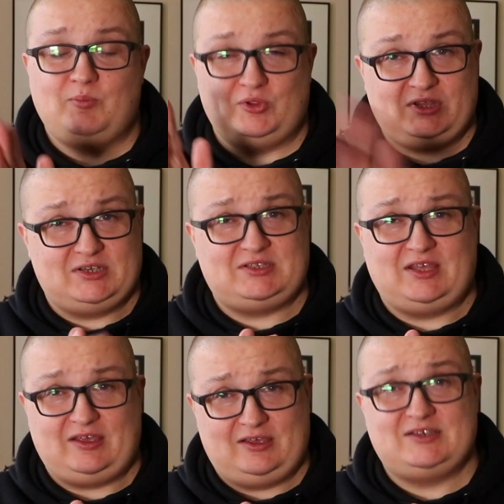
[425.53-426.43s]
But this
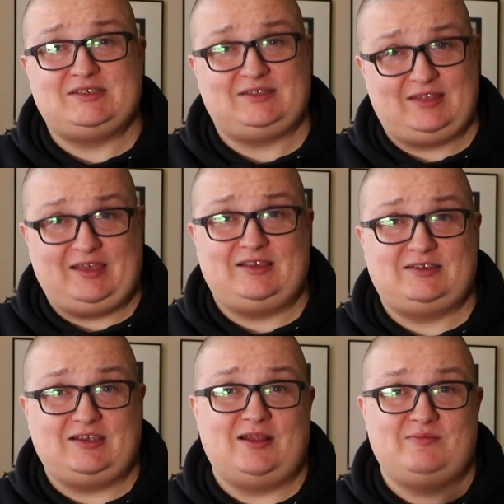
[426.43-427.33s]
thing
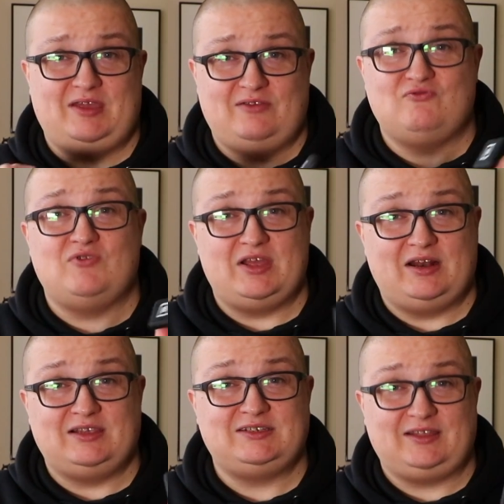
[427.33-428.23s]
sticks, and I mean
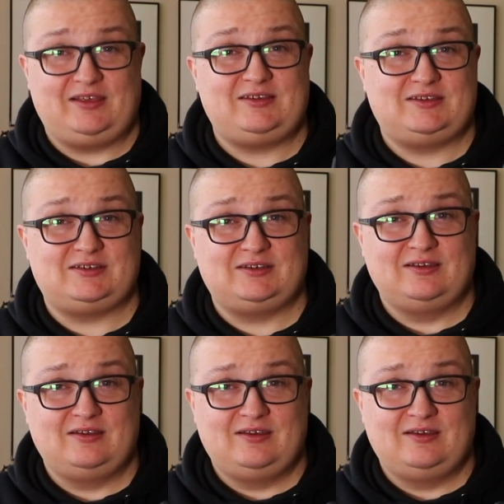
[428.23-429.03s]
really sticks.